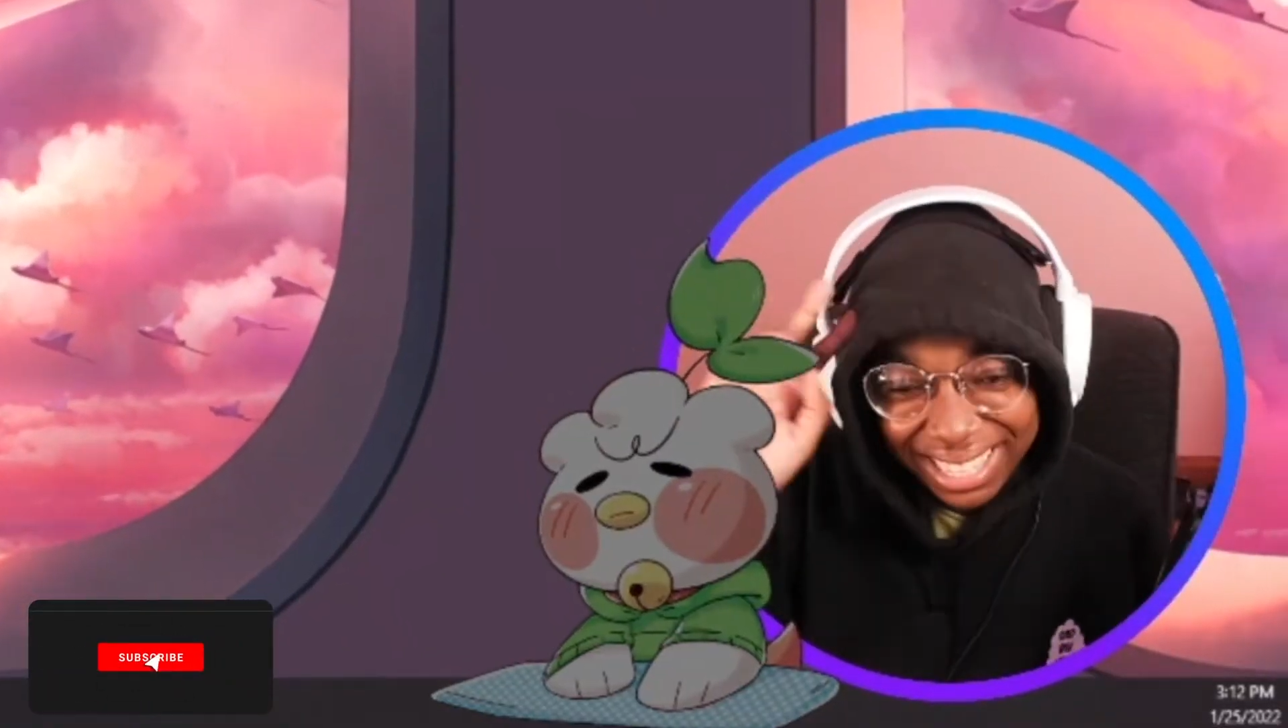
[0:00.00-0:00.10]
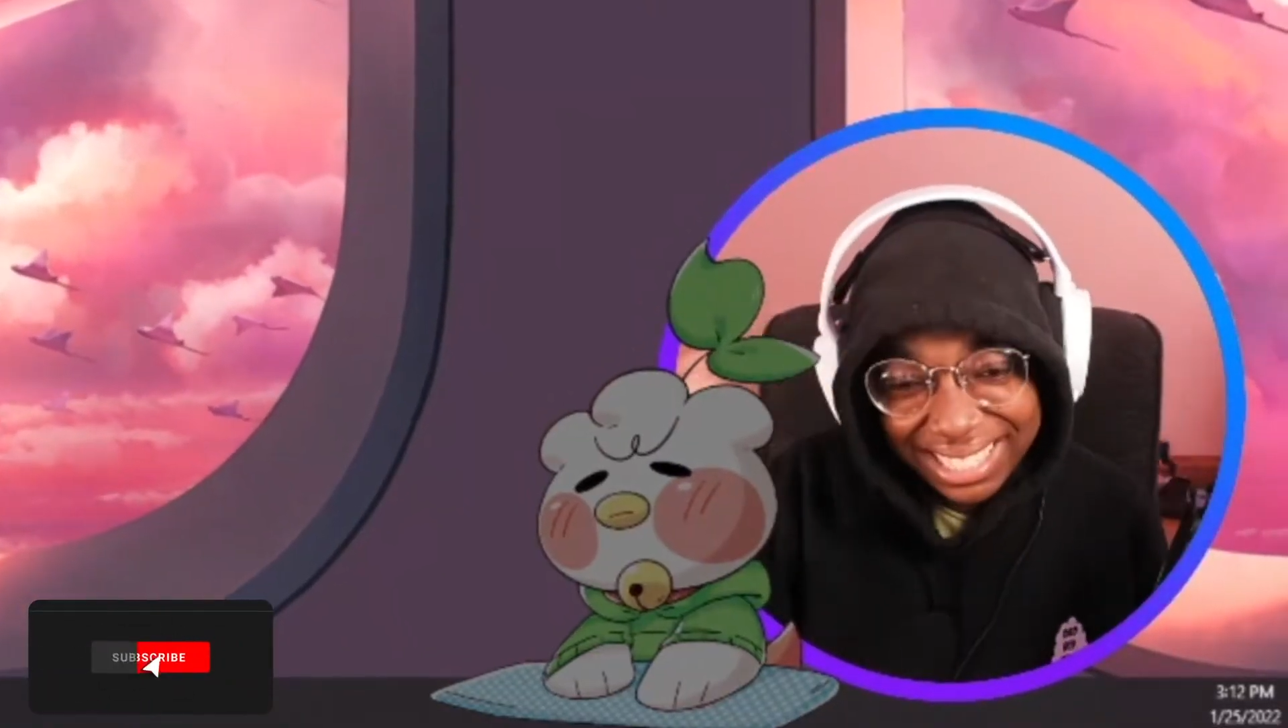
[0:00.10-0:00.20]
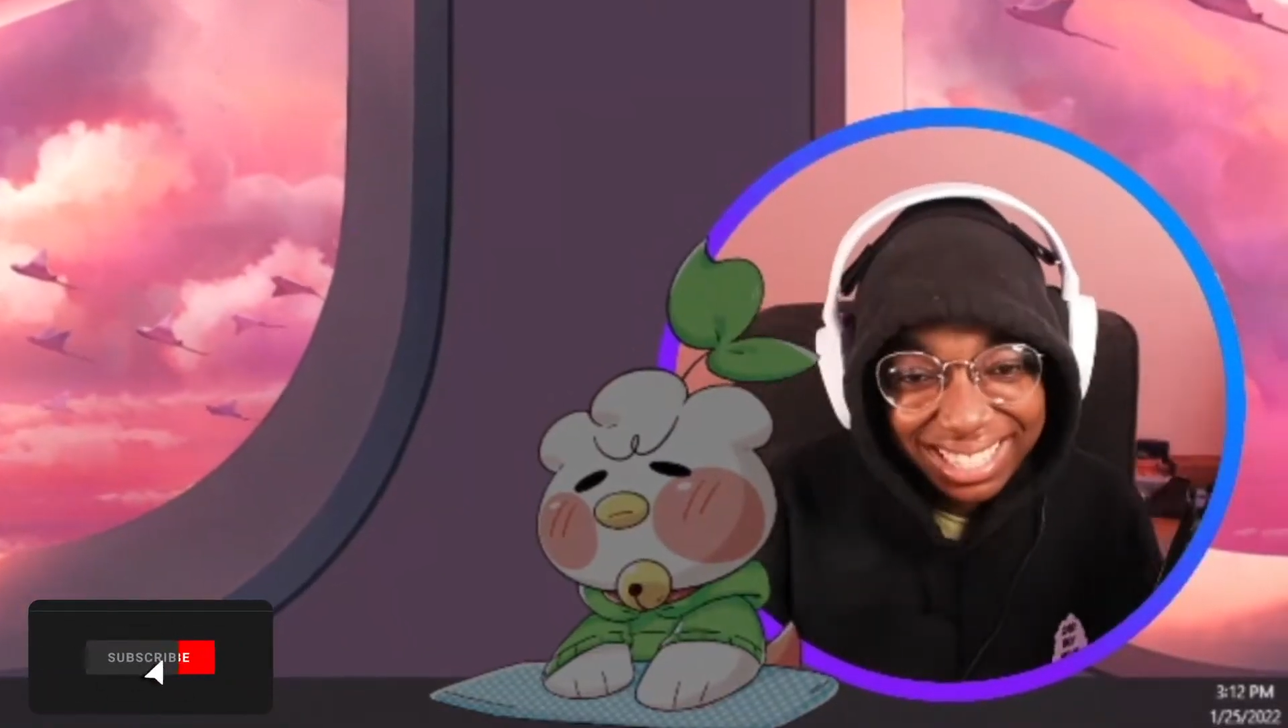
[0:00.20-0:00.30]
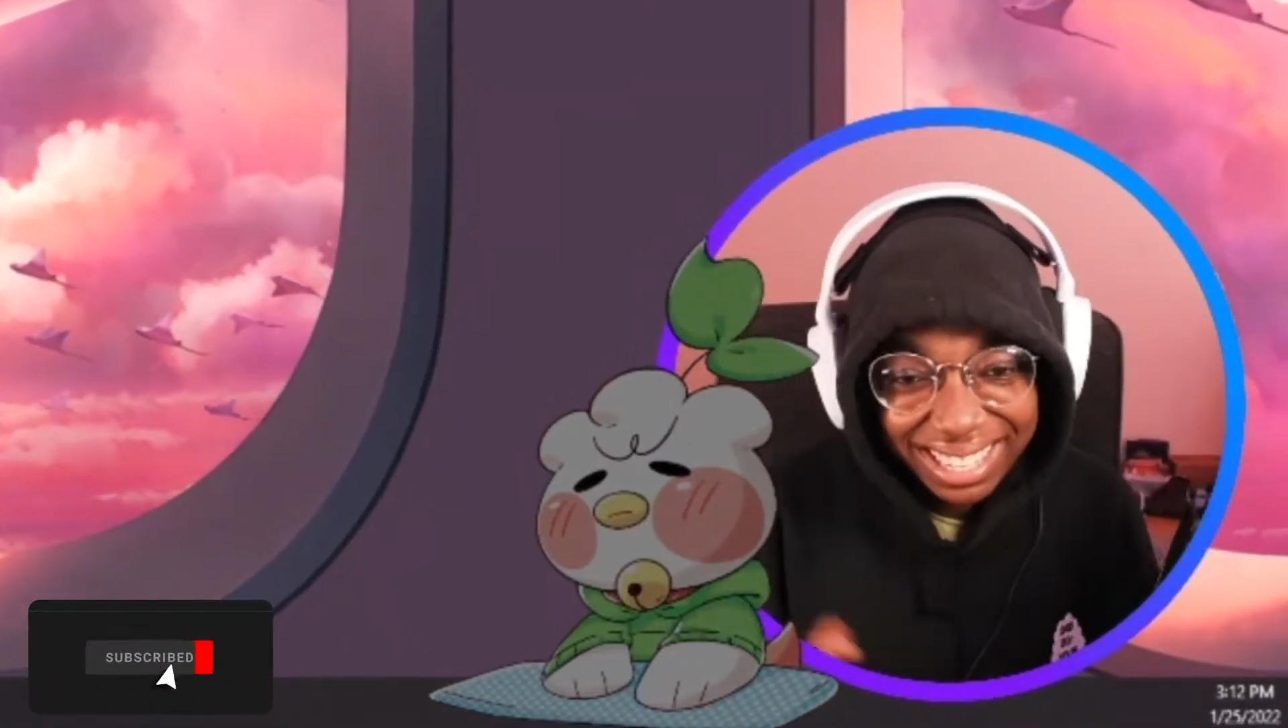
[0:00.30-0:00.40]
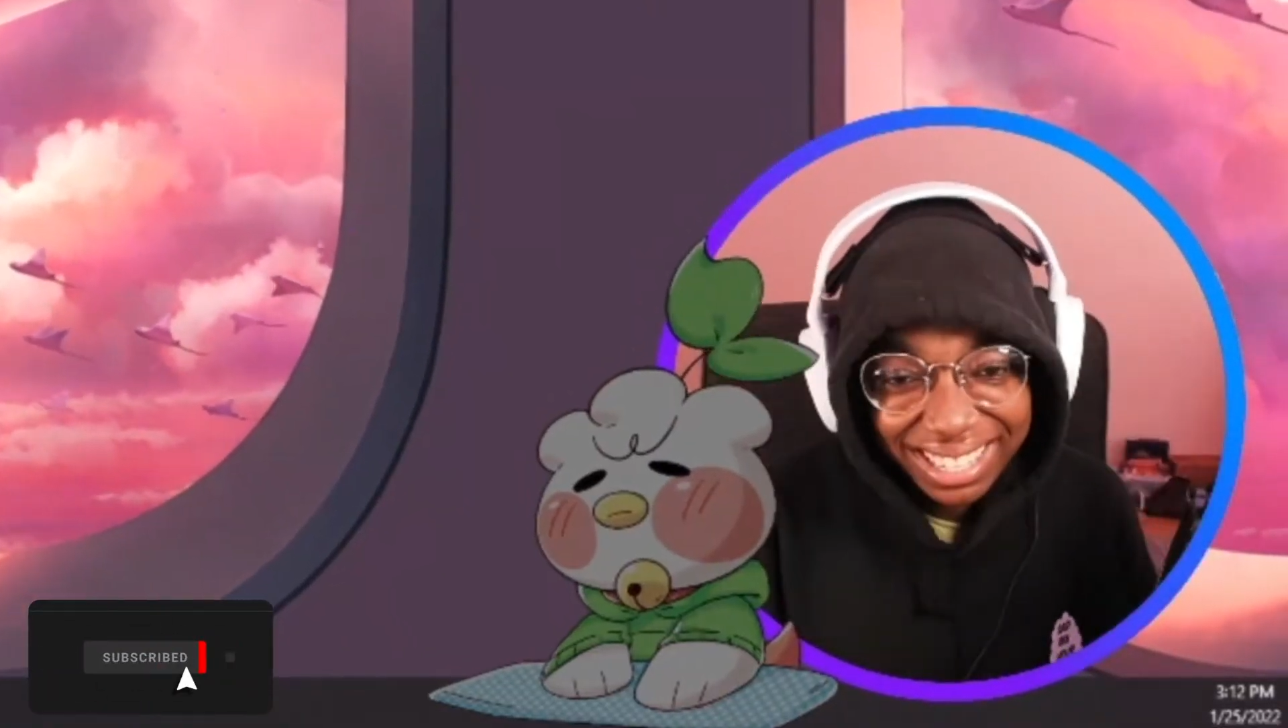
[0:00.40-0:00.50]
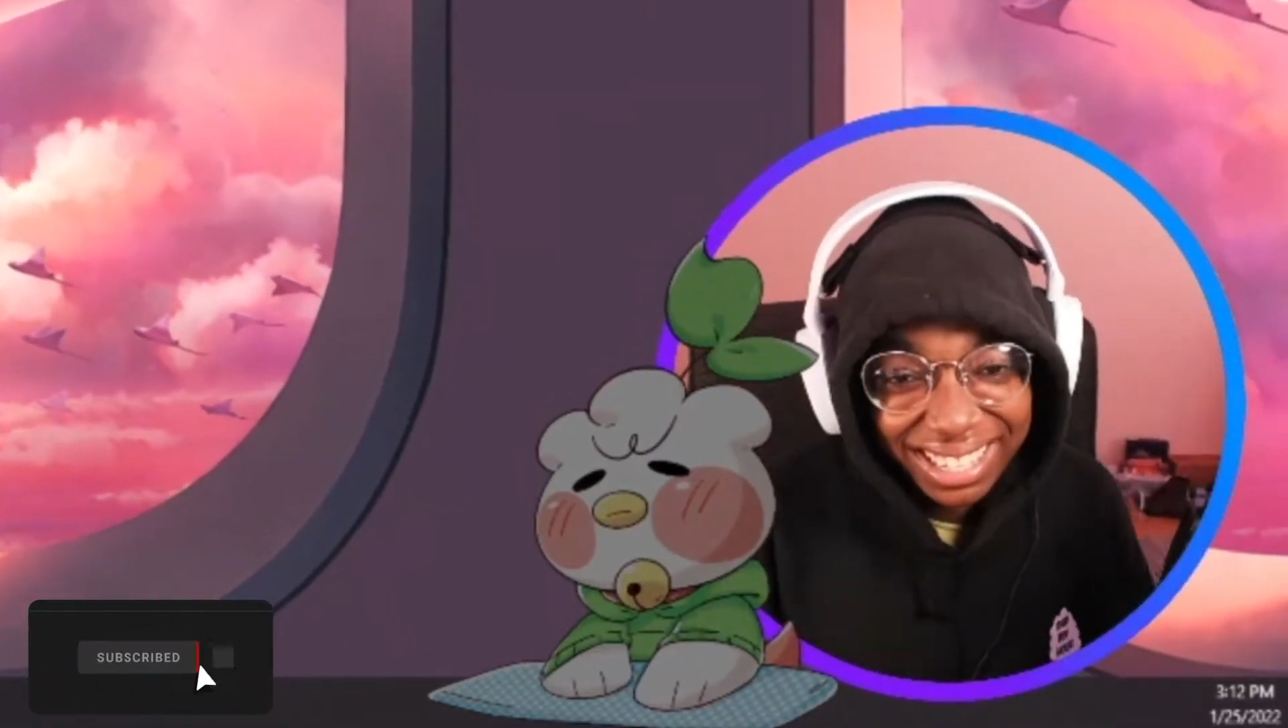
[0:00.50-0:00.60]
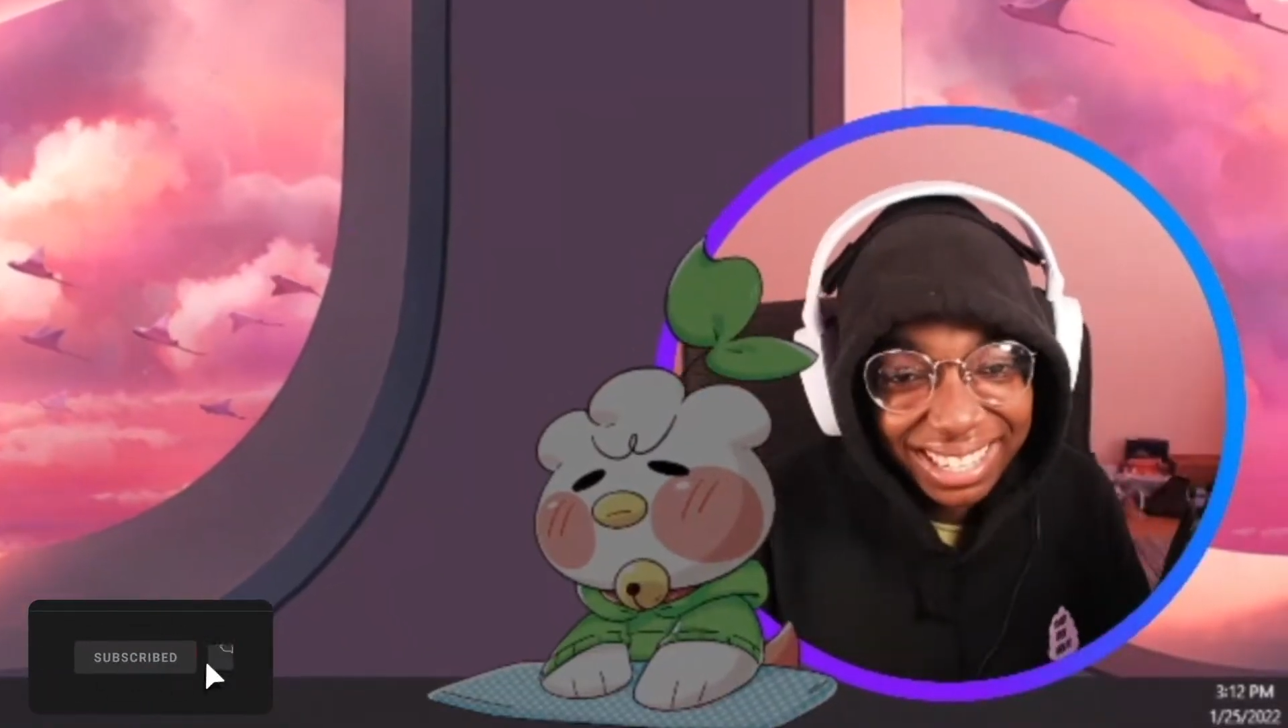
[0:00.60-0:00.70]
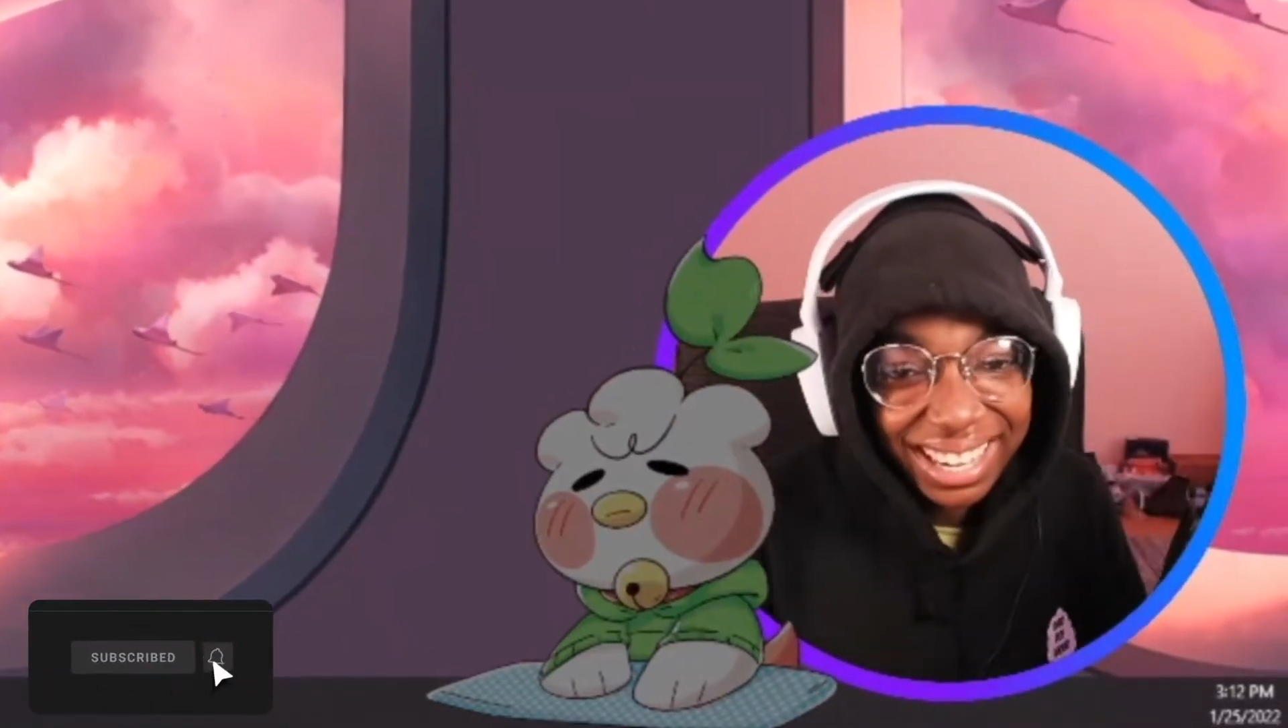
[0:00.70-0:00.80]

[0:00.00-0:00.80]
It's Cheko here,